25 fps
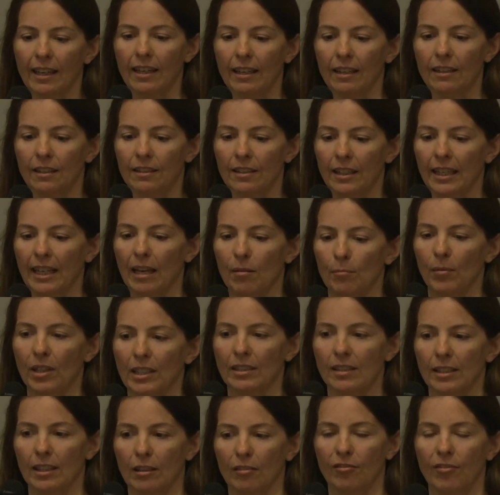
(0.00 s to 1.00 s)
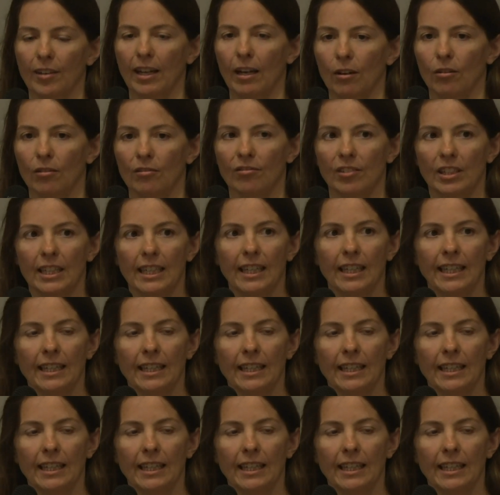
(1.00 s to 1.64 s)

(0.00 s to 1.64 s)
and to get myself out of an